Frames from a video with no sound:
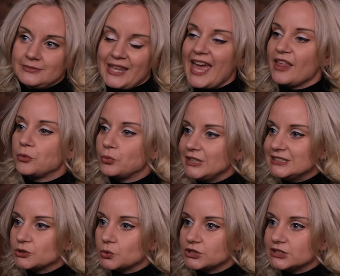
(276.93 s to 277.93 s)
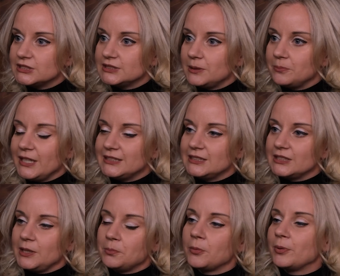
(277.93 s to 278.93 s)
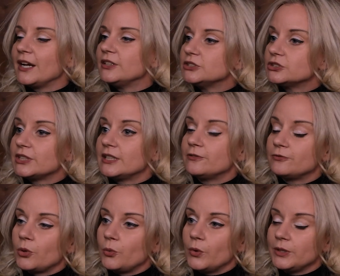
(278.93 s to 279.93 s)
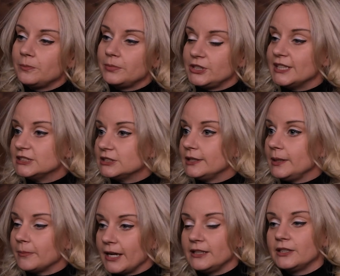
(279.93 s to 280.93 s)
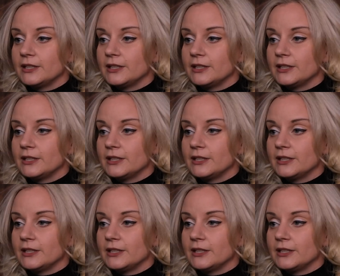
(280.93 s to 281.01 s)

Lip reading: Gather resources and basically prepare yourself for what potentially might